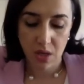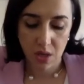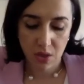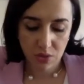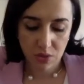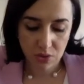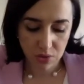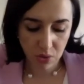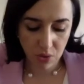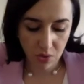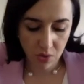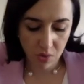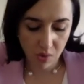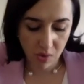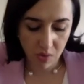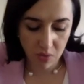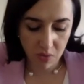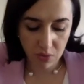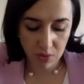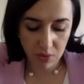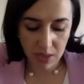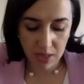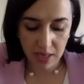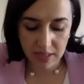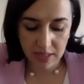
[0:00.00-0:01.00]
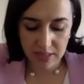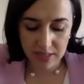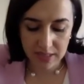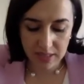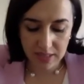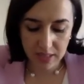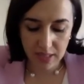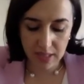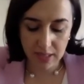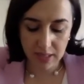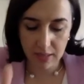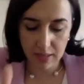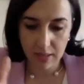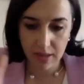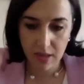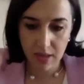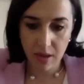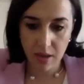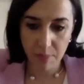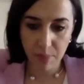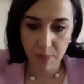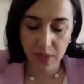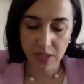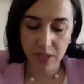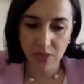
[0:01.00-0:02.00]
So you can see the
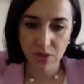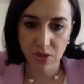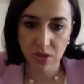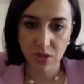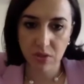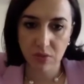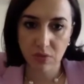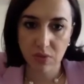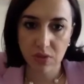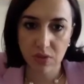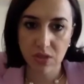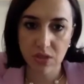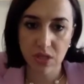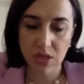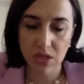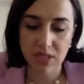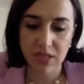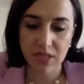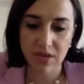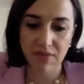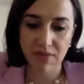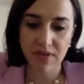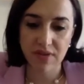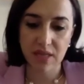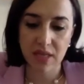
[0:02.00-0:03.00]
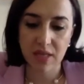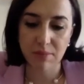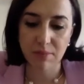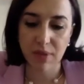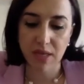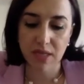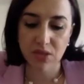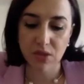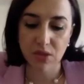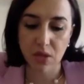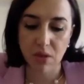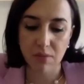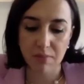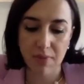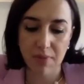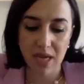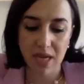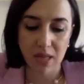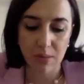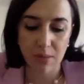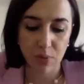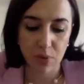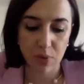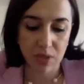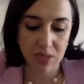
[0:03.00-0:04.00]
picture, which is definitely based on
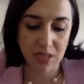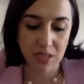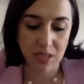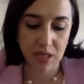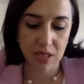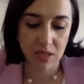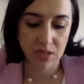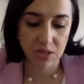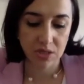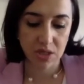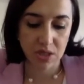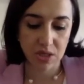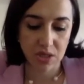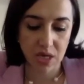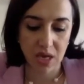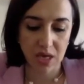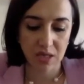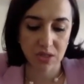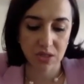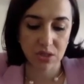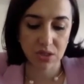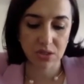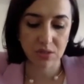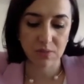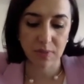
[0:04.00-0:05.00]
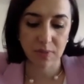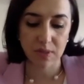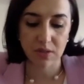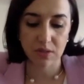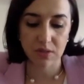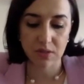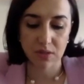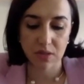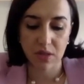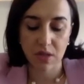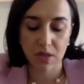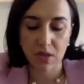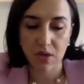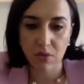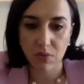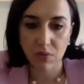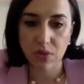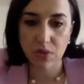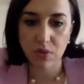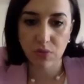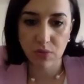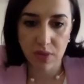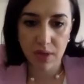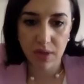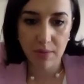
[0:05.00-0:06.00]
many political challenges, but we're
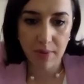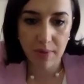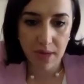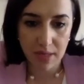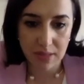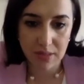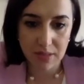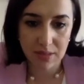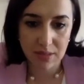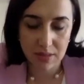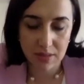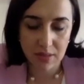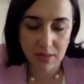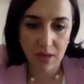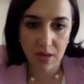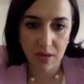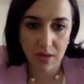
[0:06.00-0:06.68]
doing bad, yeah.